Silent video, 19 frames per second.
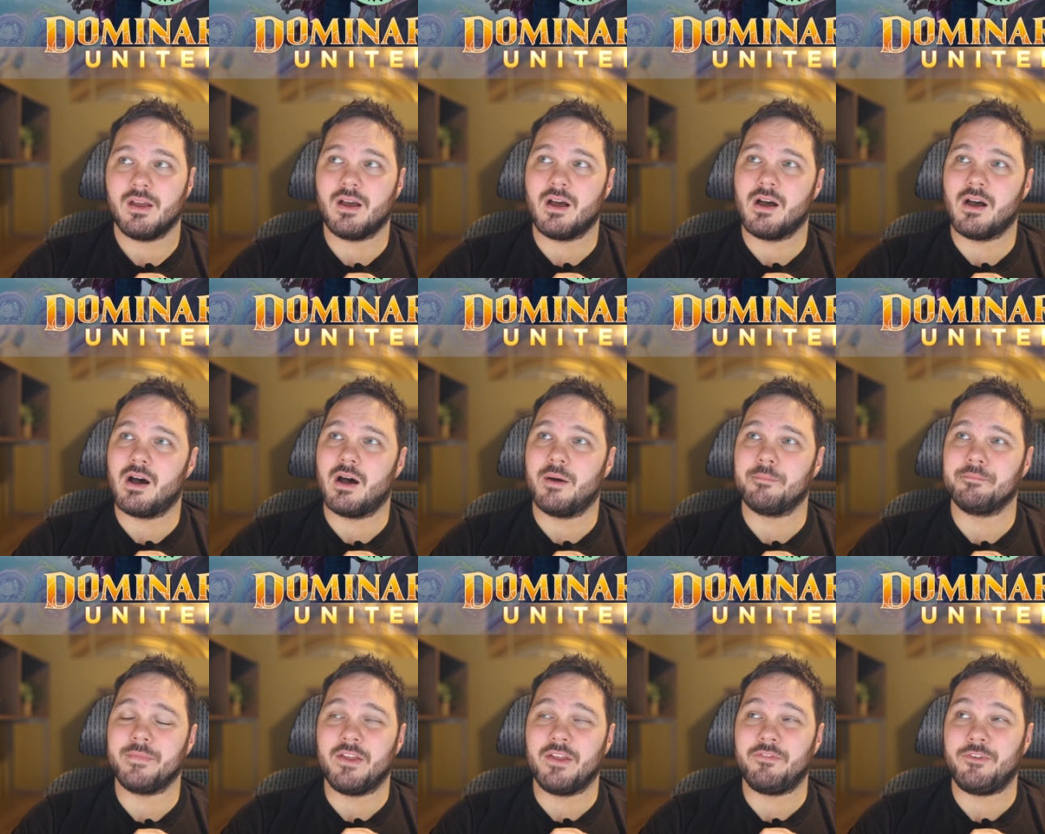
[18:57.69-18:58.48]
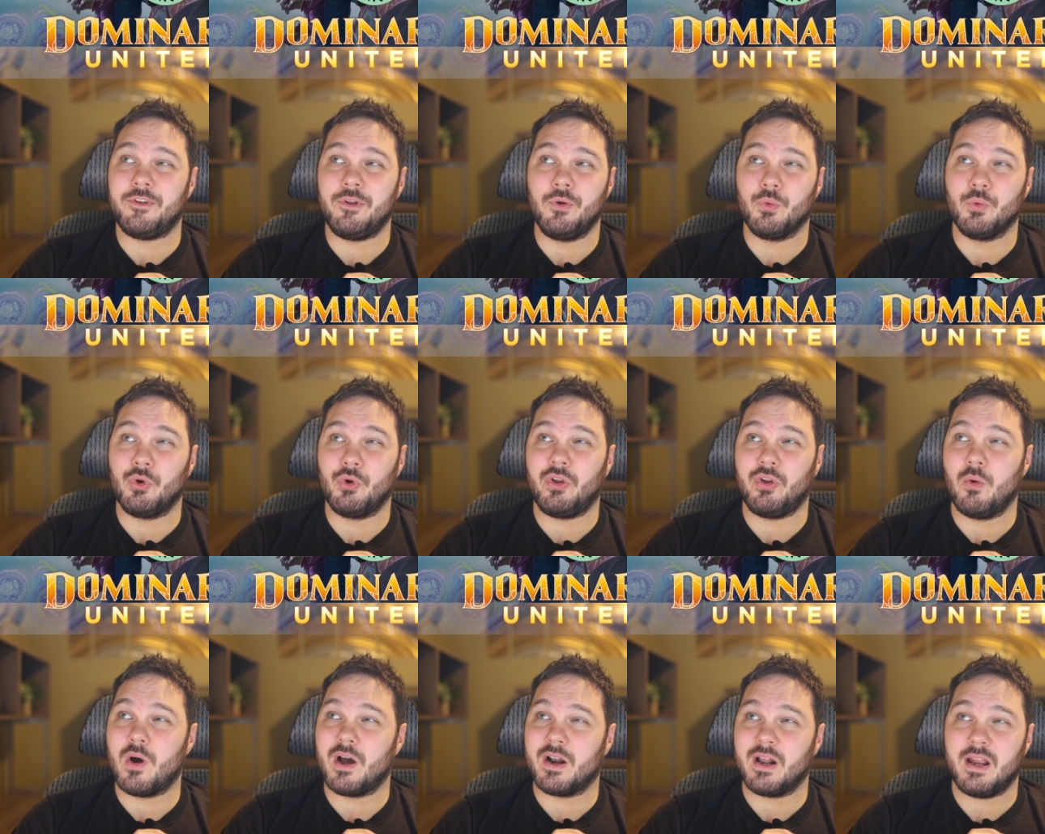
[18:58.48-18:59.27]
If you really
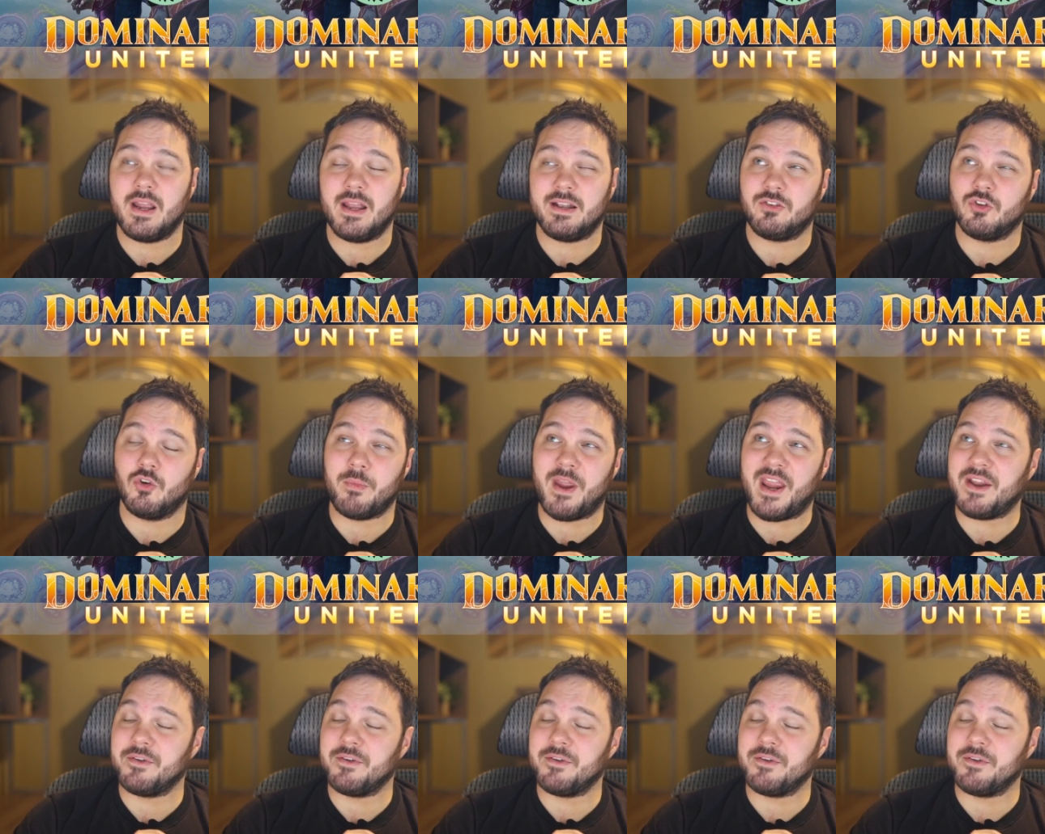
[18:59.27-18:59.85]
want to get Domain